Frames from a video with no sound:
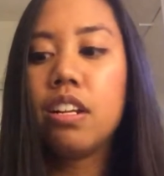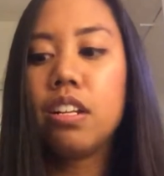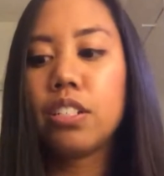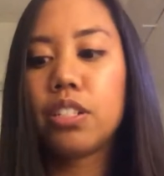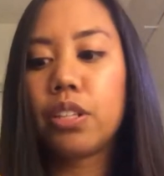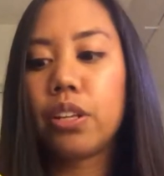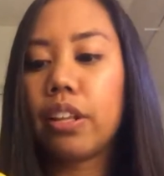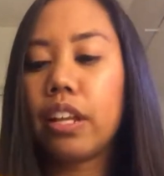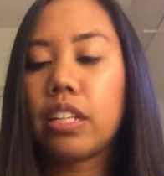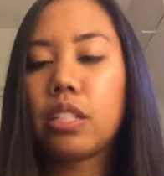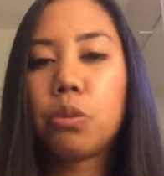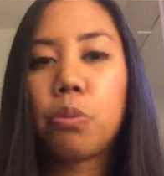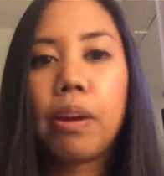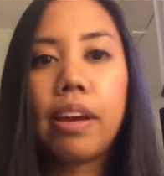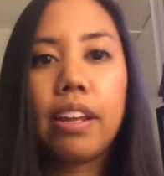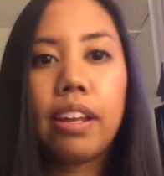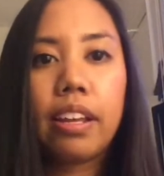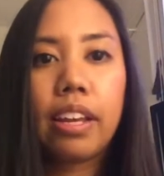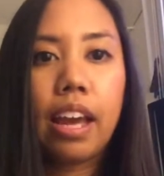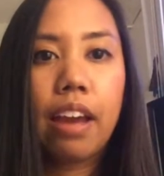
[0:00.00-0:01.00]
So that's why
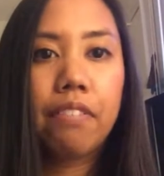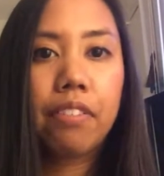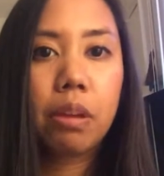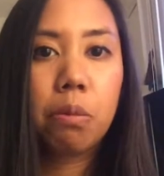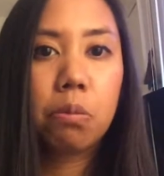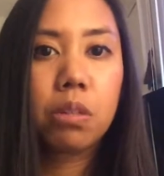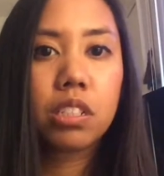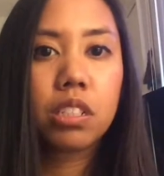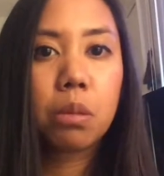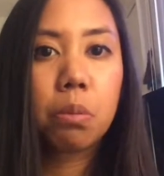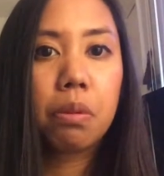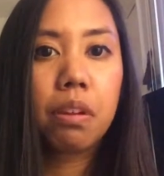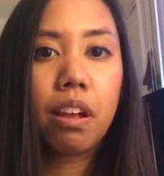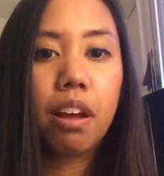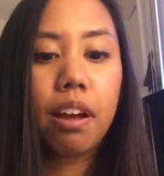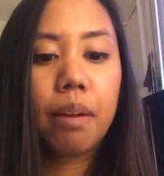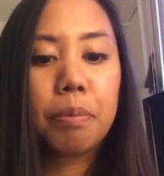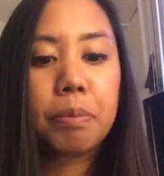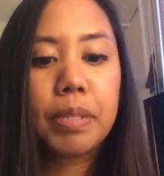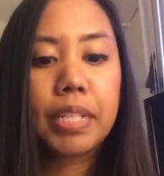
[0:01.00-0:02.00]
I like having multiple
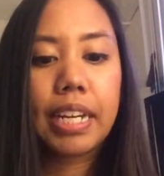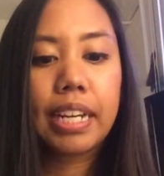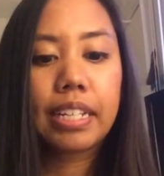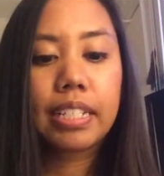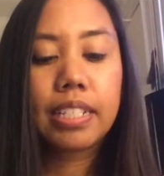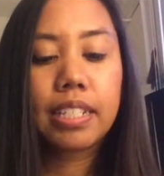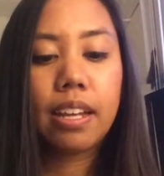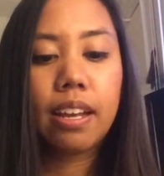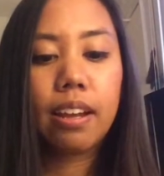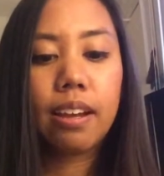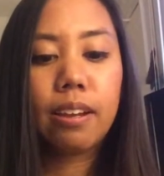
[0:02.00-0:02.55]
objects.